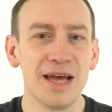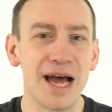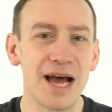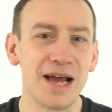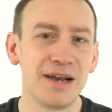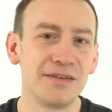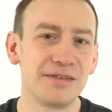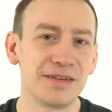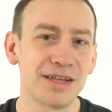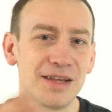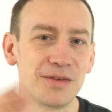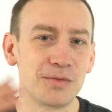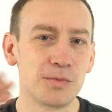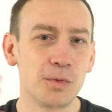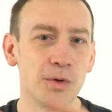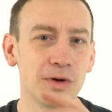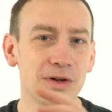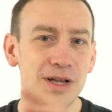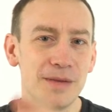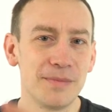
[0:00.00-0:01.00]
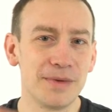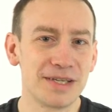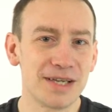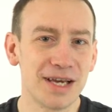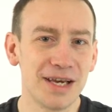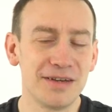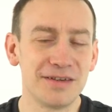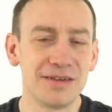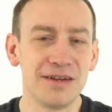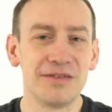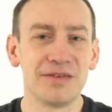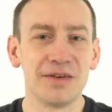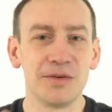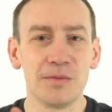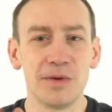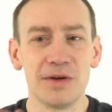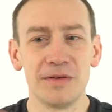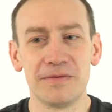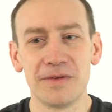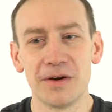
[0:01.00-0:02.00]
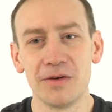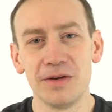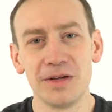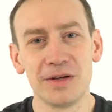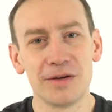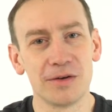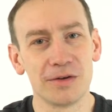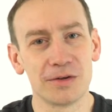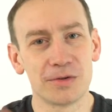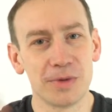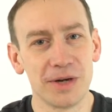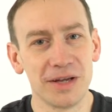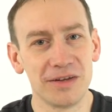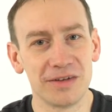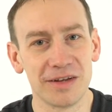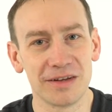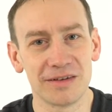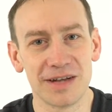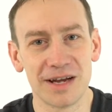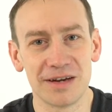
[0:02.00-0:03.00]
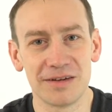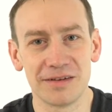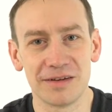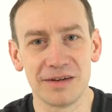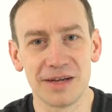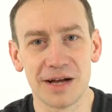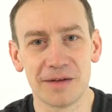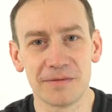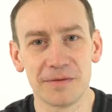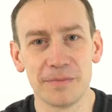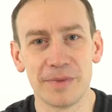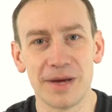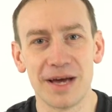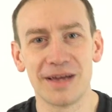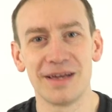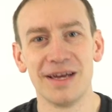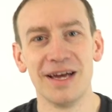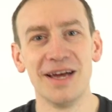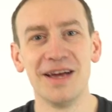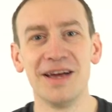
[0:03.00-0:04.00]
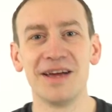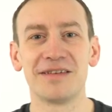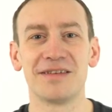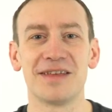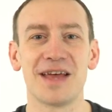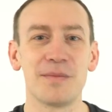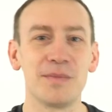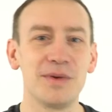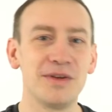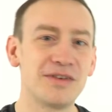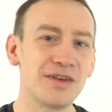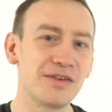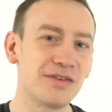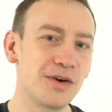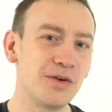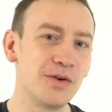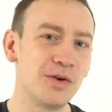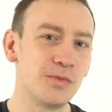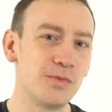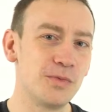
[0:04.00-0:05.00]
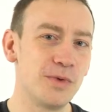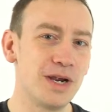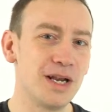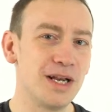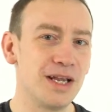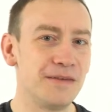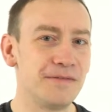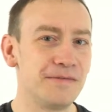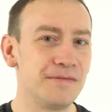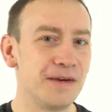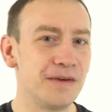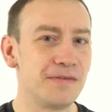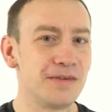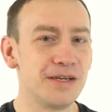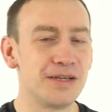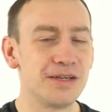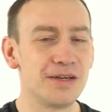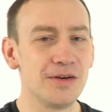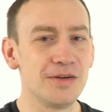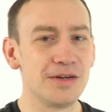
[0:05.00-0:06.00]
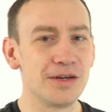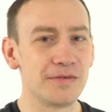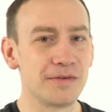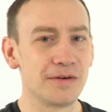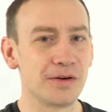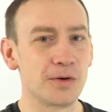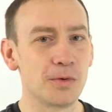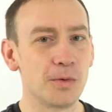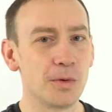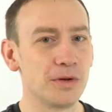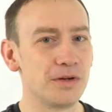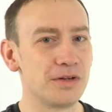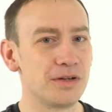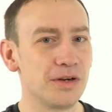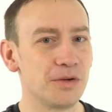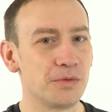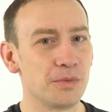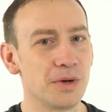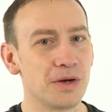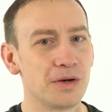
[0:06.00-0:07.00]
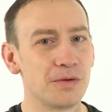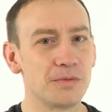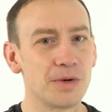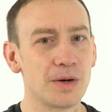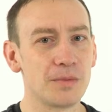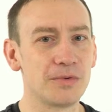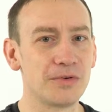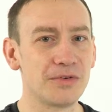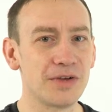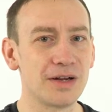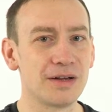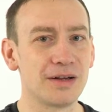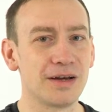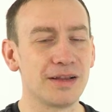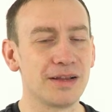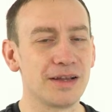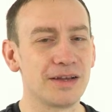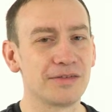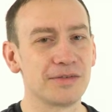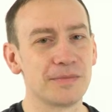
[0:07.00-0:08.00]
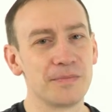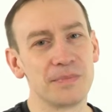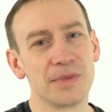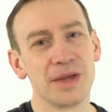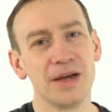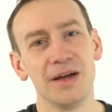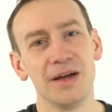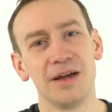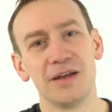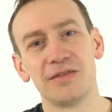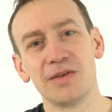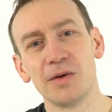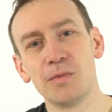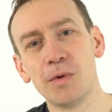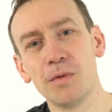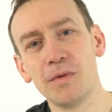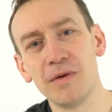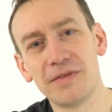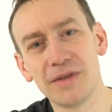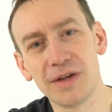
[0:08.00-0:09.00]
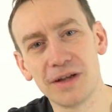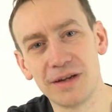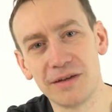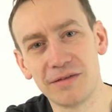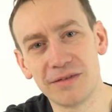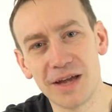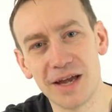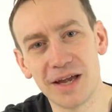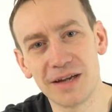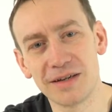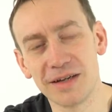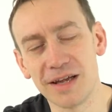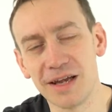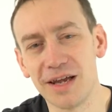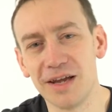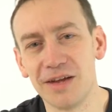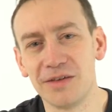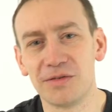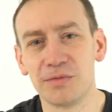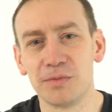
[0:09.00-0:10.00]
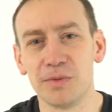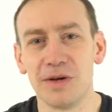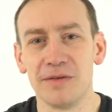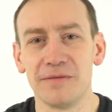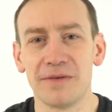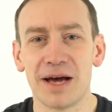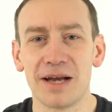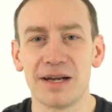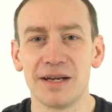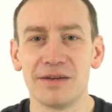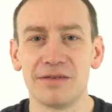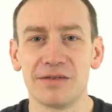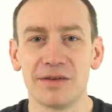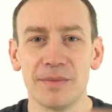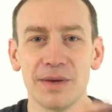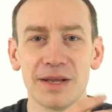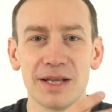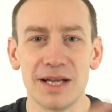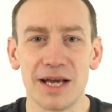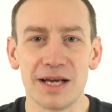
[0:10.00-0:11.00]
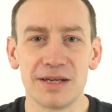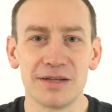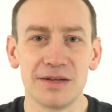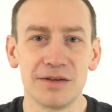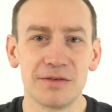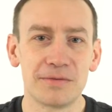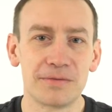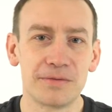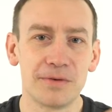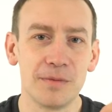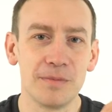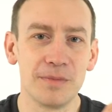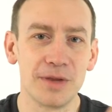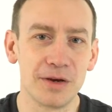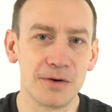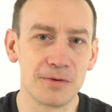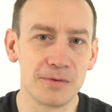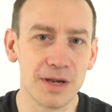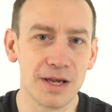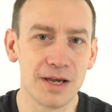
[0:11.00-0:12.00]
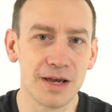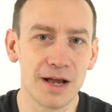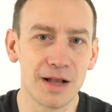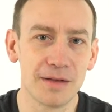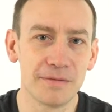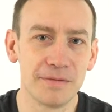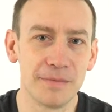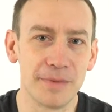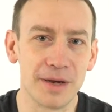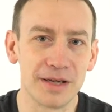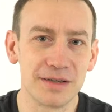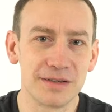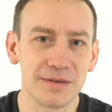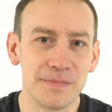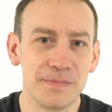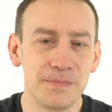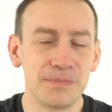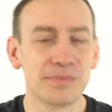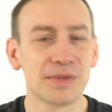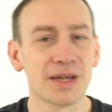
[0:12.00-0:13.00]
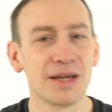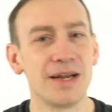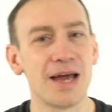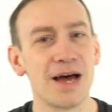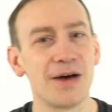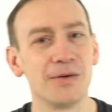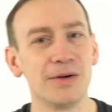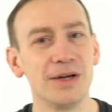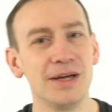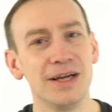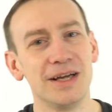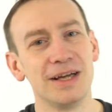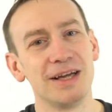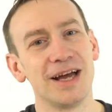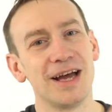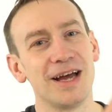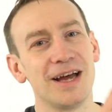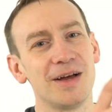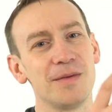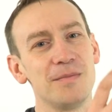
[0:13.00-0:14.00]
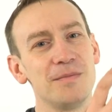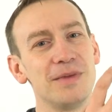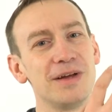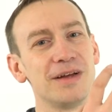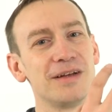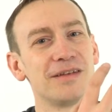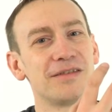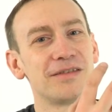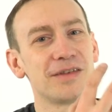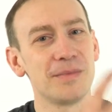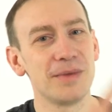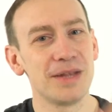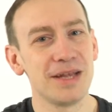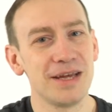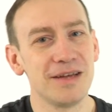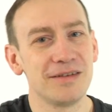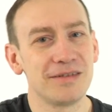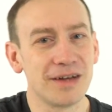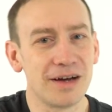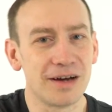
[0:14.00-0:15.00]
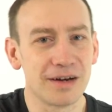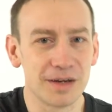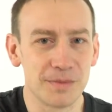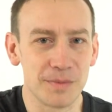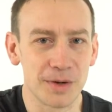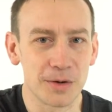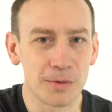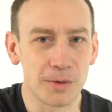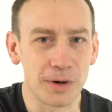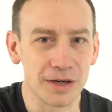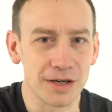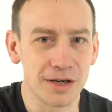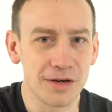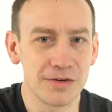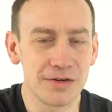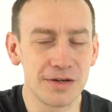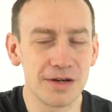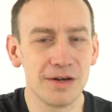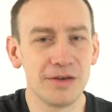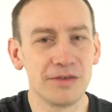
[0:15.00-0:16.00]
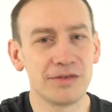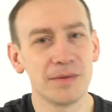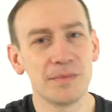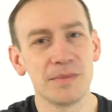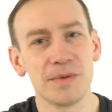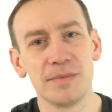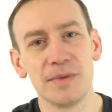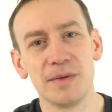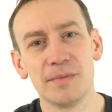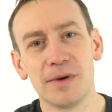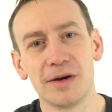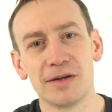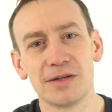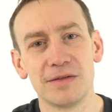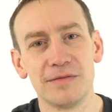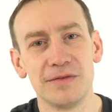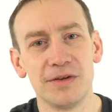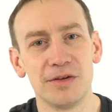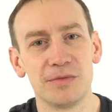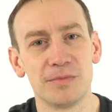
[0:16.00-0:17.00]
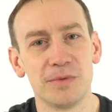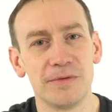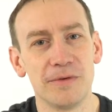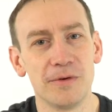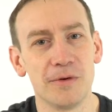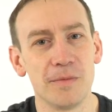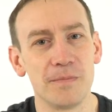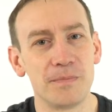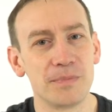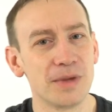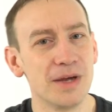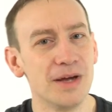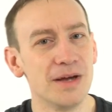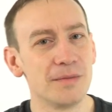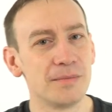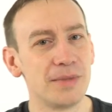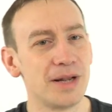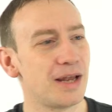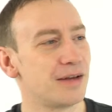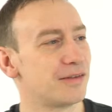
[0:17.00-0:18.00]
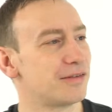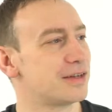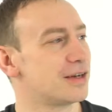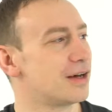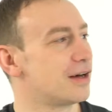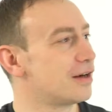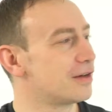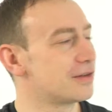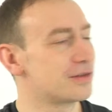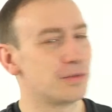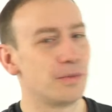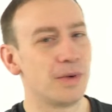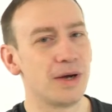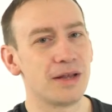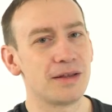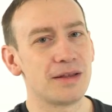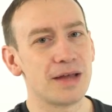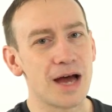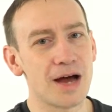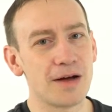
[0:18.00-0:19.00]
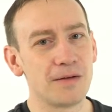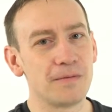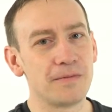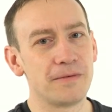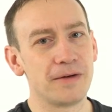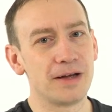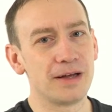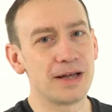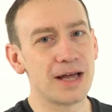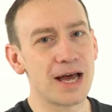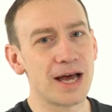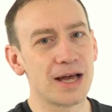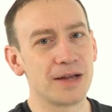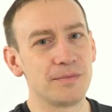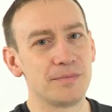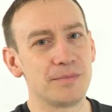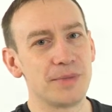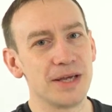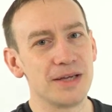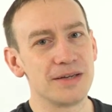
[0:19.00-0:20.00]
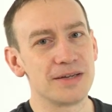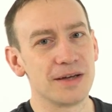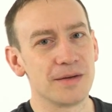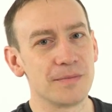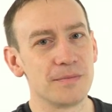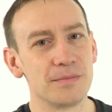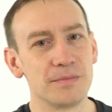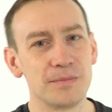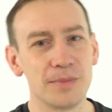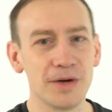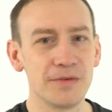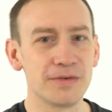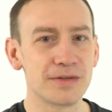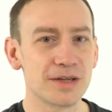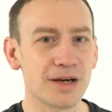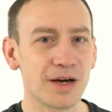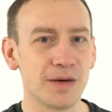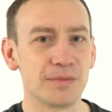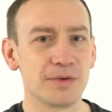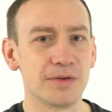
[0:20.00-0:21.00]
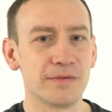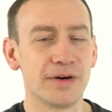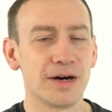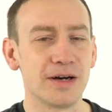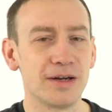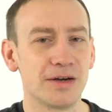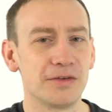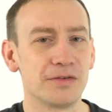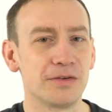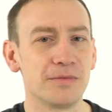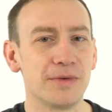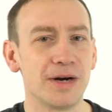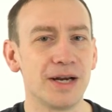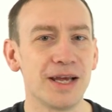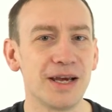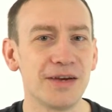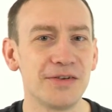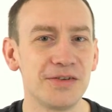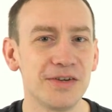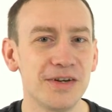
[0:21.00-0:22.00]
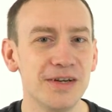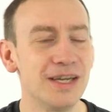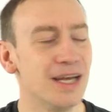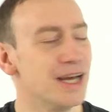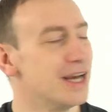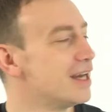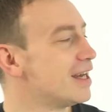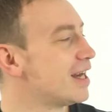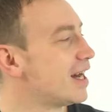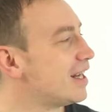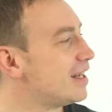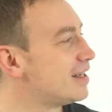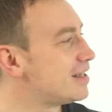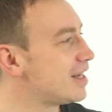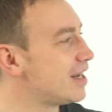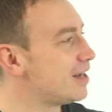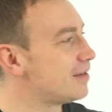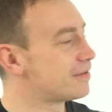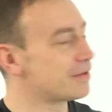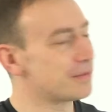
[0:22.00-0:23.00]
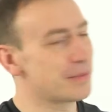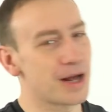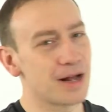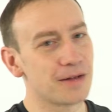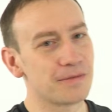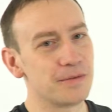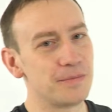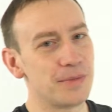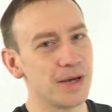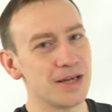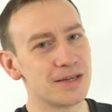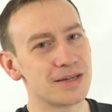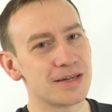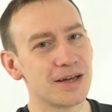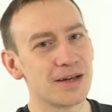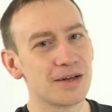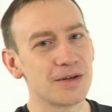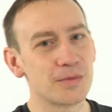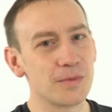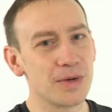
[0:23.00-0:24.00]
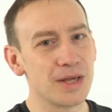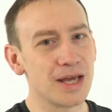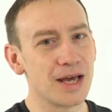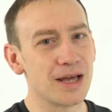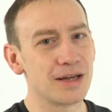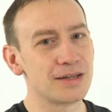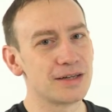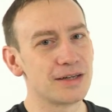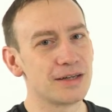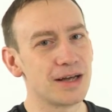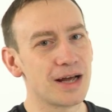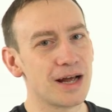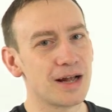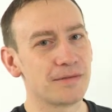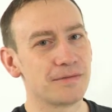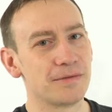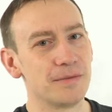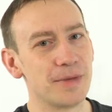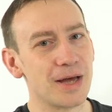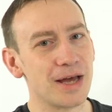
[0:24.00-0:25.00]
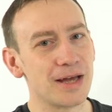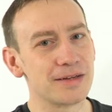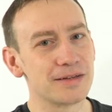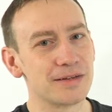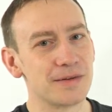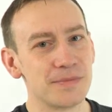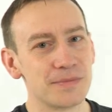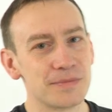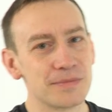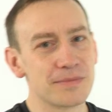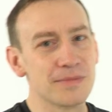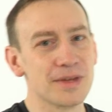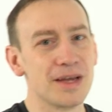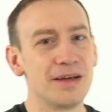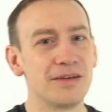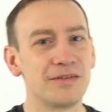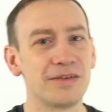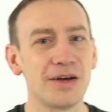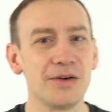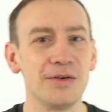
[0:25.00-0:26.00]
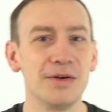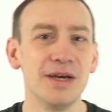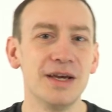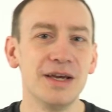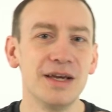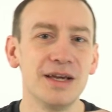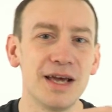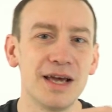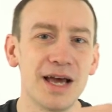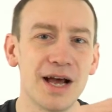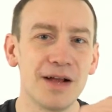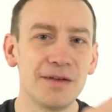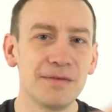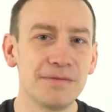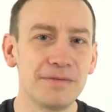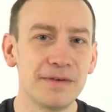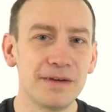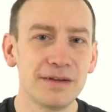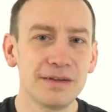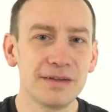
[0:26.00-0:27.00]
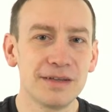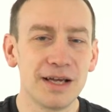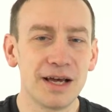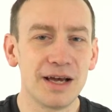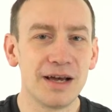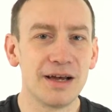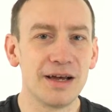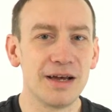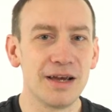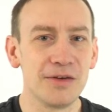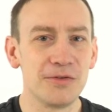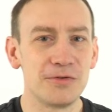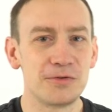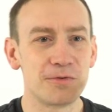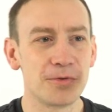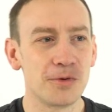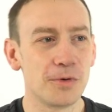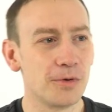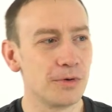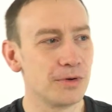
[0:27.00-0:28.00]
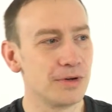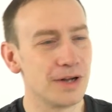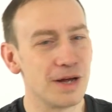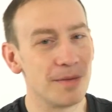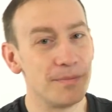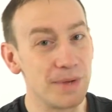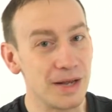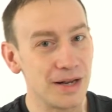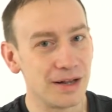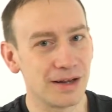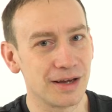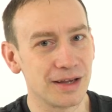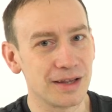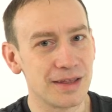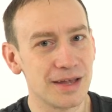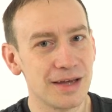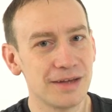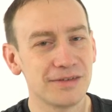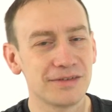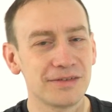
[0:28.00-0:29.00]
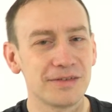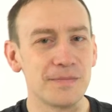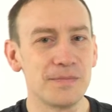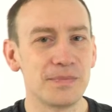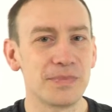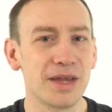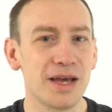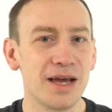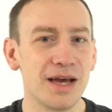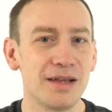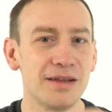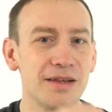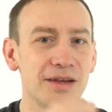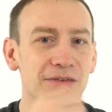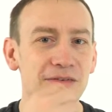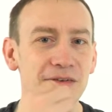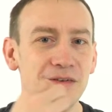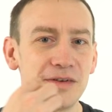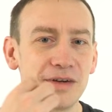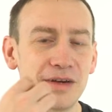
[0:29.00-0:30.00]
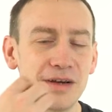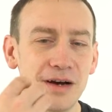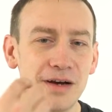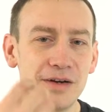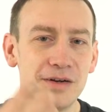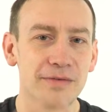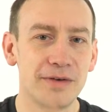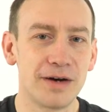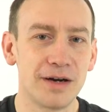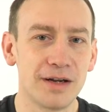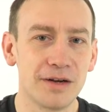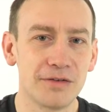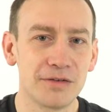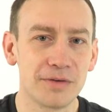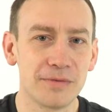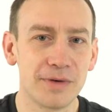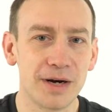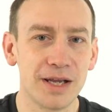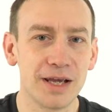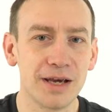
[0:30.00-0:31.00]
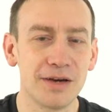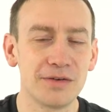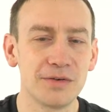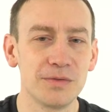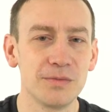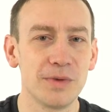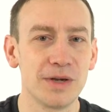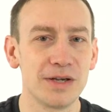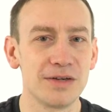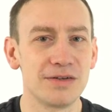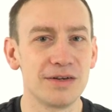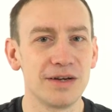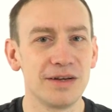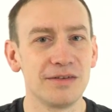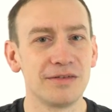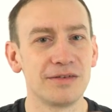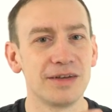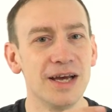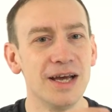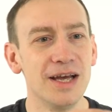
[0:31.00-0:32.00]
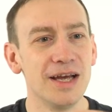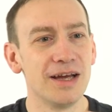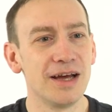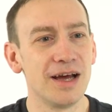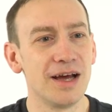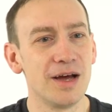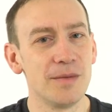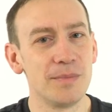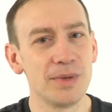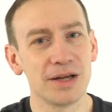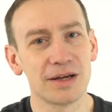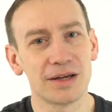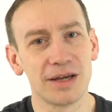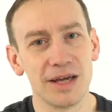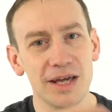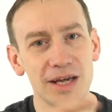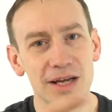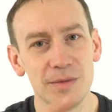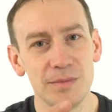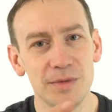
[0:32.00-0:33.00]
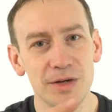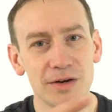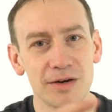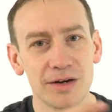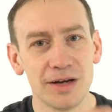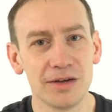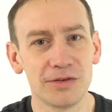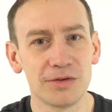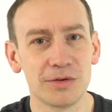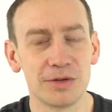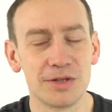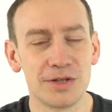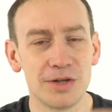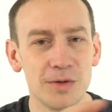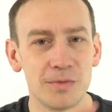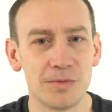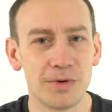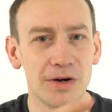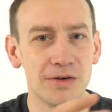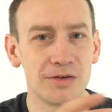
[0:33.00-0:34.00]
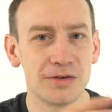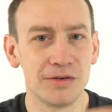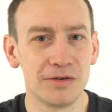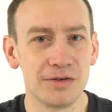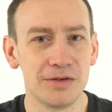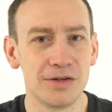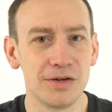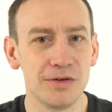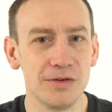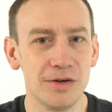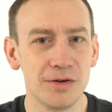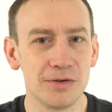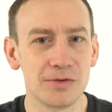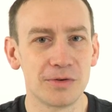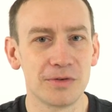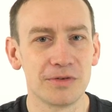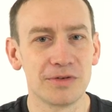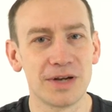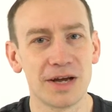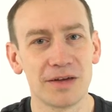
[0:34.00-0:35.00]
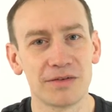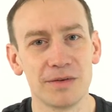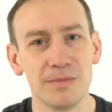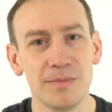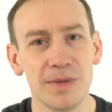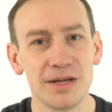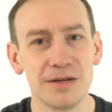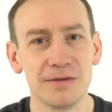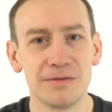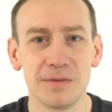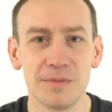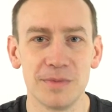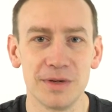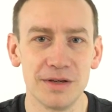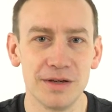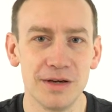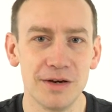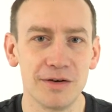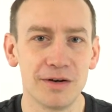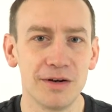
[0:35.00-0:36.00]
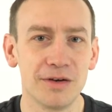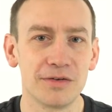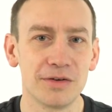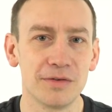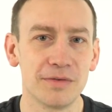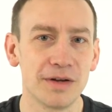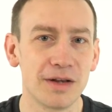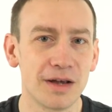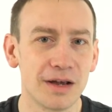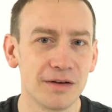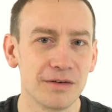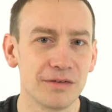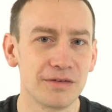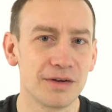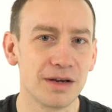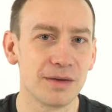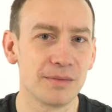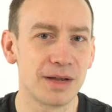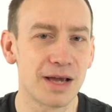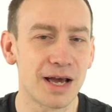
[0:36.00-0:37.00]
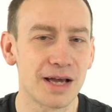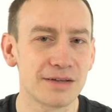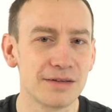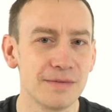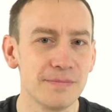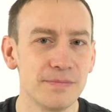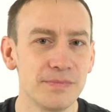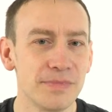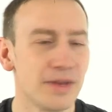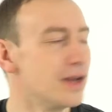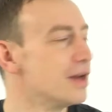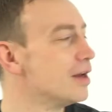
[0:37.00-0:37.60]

And so there's one limitation is that we've only got 26 letters in the alphabet, so that means there's only really 52 different quantities we can represent like this. So what we've done instead is we've added some other letters from the Greek alphabet. Now, um, some of these are going to be quite new to you, some of them you might have used before. But let's start with alpha and beta, both types of ionizing radiation, and indeed from alpha beta we get alphabet. So alpha uh, is drawn a bit like this and this is a kind of ionizing radiation which is uh, a bit like a helium nucleus or two protons and two neutrons and that's emitted from the nucleus of an unstable atom.